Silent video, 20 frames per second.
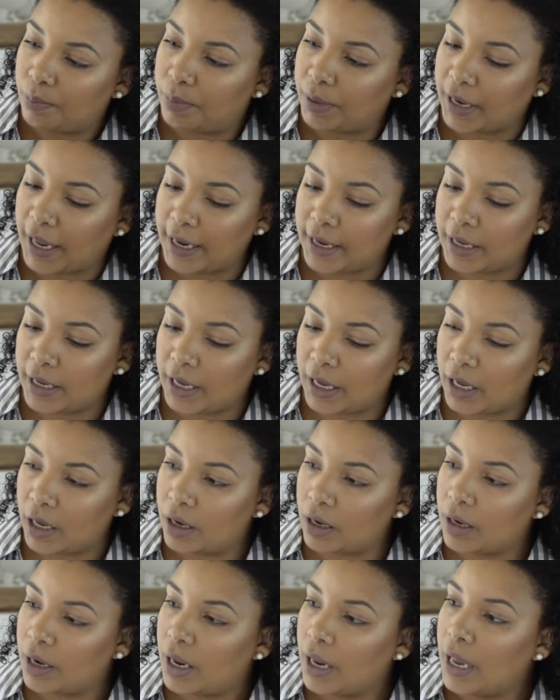
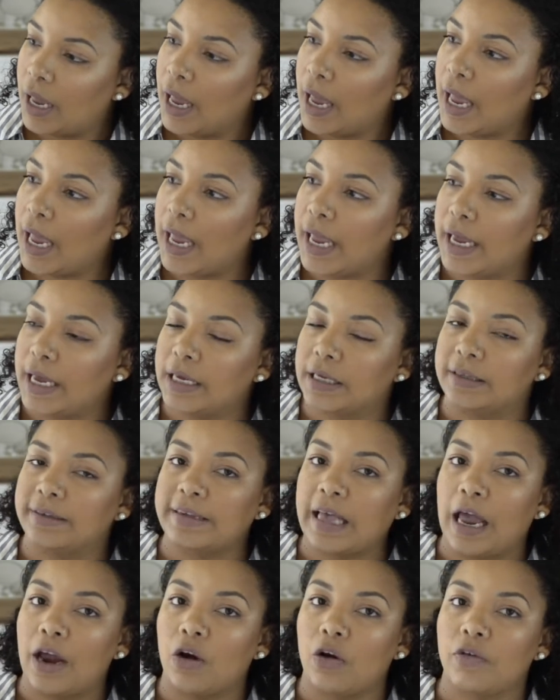blanket and
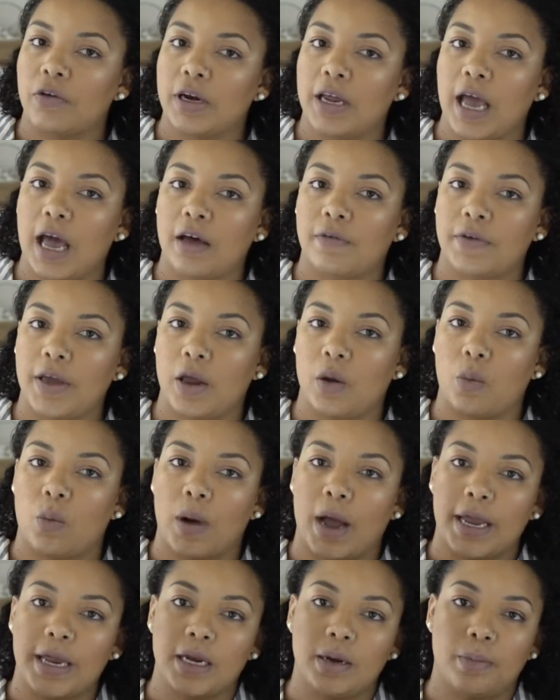I already have a
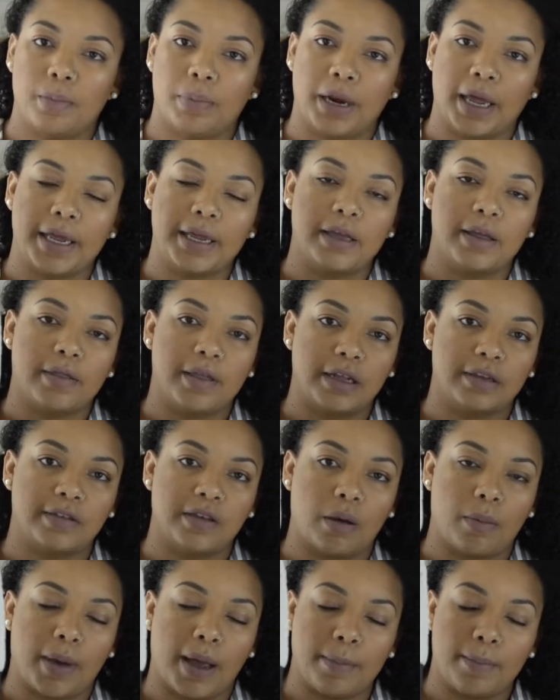white blanket that's
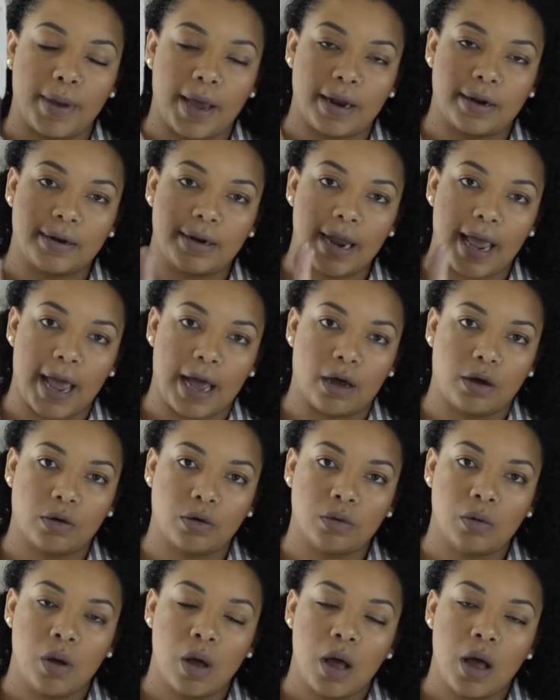on my bed
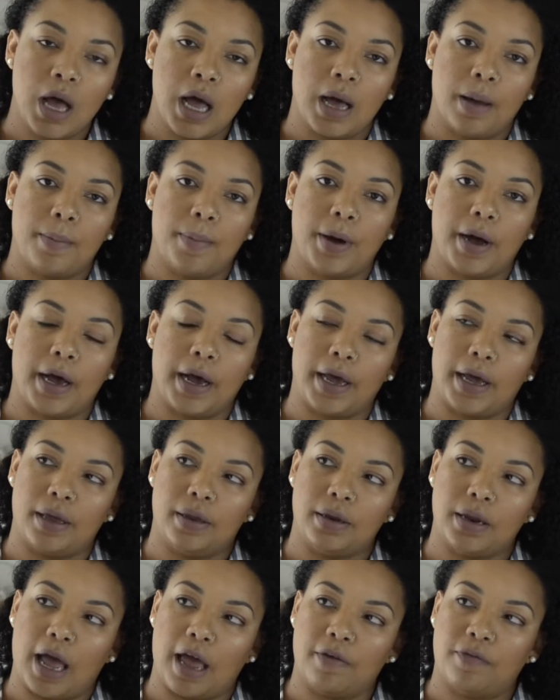now
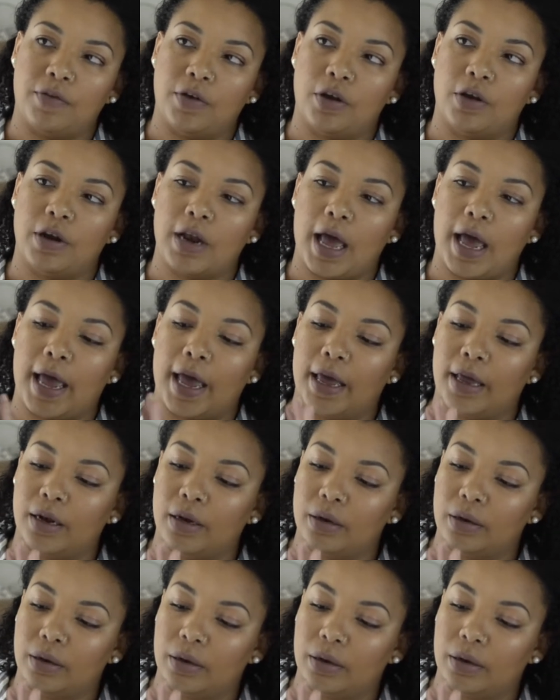but I figured I,